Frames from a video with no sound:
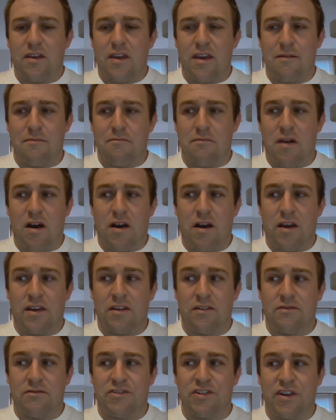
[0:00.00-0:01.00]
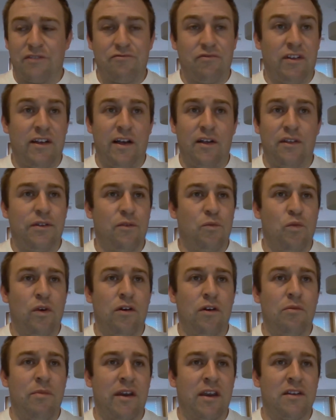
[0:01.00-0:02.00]
in my general health and
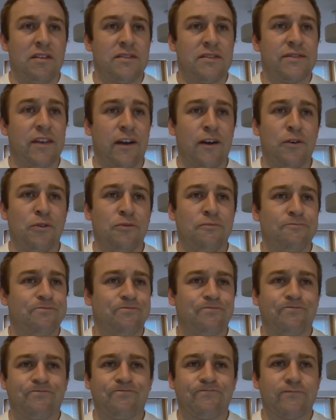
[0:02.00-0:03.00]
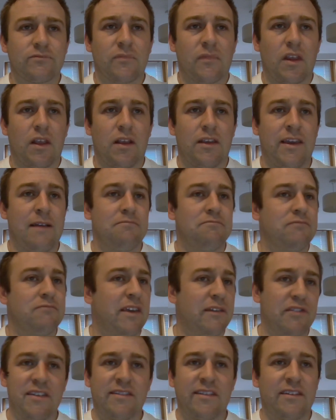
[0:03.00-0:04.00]
well-being. So, yep,
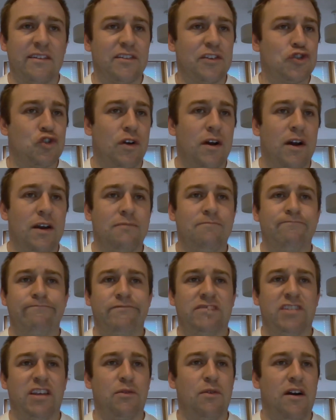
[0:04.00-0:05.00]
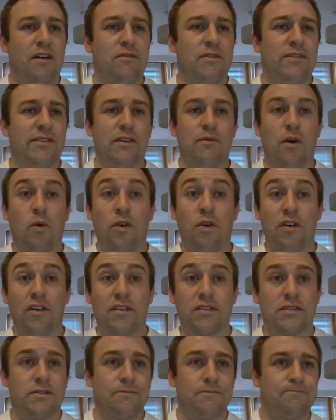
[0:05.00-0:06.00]
give these things a try, see what
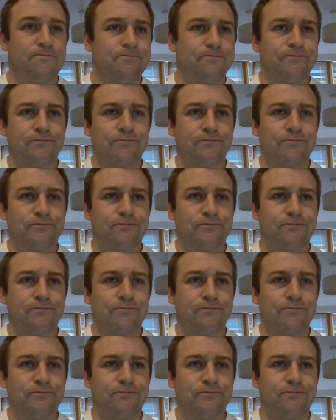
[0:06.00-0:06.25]
works.